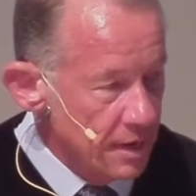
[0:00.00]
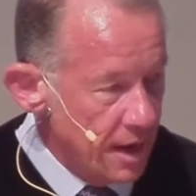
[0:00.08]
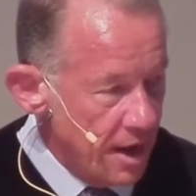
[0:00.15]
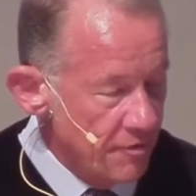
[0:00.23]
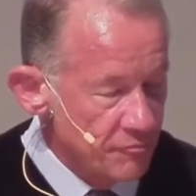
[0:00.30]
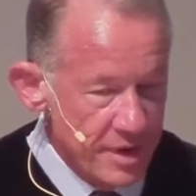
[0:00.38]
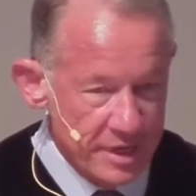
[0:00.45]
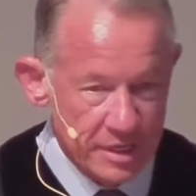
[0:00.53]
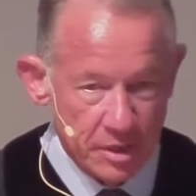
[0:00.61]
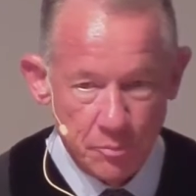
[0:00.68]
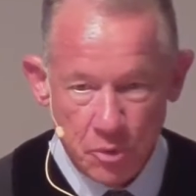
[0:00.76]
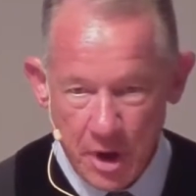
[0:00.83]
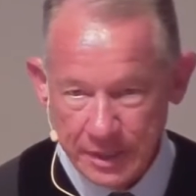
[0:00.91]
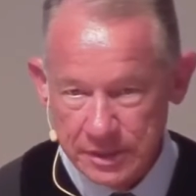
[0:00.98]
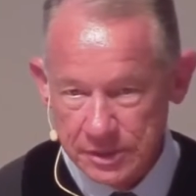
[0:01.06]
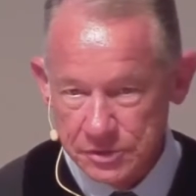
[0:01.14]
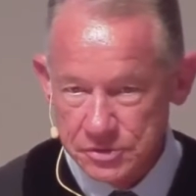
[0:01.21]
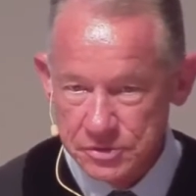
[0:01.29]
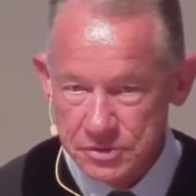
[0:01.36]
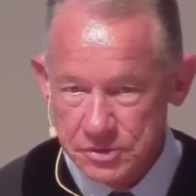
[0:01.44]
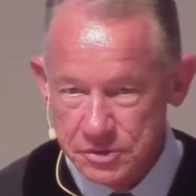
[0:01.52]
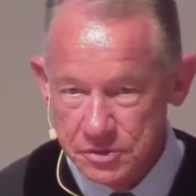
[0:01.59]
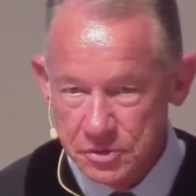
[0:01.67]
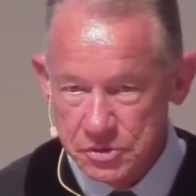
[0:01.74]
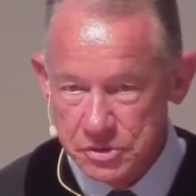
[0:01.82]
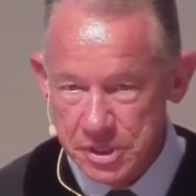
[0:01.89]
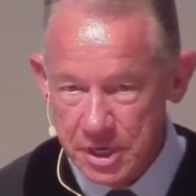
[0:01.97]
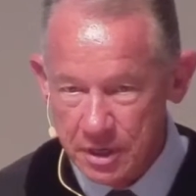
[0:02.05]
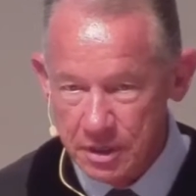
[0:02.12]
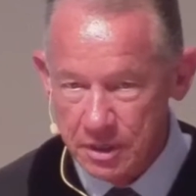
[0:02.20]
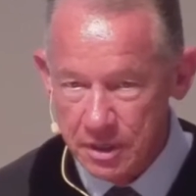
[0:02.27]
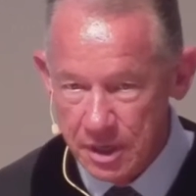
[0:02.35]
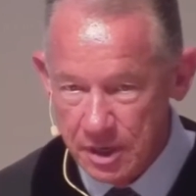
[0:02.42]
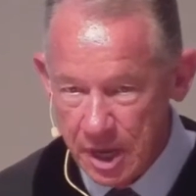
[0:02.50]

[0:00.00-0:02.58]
I have made it a practice to share